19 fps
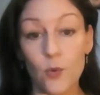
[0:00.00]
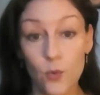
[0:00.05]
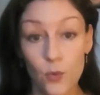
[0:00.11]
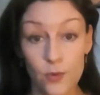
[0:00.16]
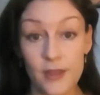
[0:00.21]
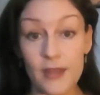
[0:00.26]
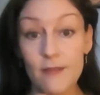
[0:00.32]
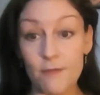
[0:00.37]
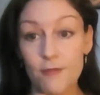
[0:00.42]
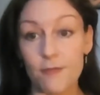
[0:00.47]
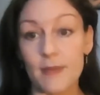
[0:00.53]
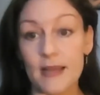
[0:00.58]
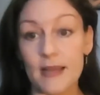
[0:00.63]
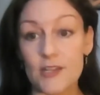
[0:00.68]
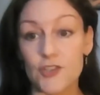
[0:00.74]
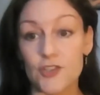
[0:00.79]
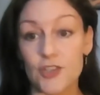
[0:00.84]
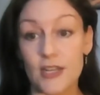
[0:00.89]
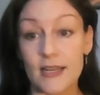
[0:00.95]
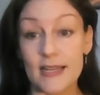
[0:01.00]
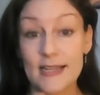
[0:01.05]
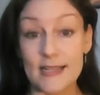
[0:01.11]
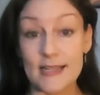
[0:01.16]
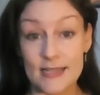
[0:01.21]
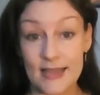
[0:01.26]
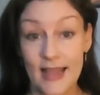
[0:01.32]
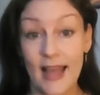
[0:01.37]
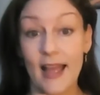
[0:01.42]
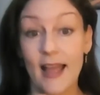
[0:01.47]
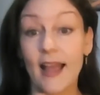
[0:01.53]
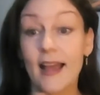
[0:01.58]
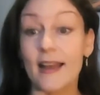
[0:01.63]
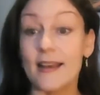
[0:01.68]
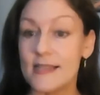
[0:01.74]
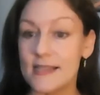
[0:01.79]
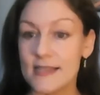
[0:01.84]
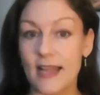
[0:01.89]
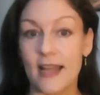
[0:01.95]
All the information is there
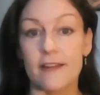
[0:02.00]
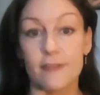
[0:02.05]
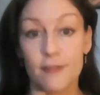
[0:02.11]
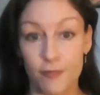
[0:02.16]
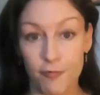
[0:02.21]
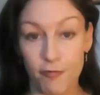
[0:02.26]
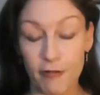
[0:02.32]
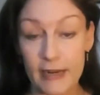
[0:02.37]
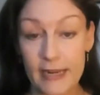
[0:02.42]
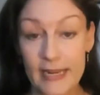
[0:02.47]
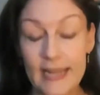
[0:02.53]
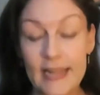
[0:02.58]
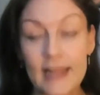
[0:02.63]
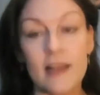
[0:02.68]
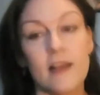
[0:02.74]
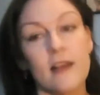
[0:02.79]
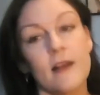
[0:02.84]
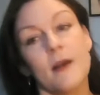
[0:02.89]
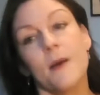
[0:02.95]
and it's there for free.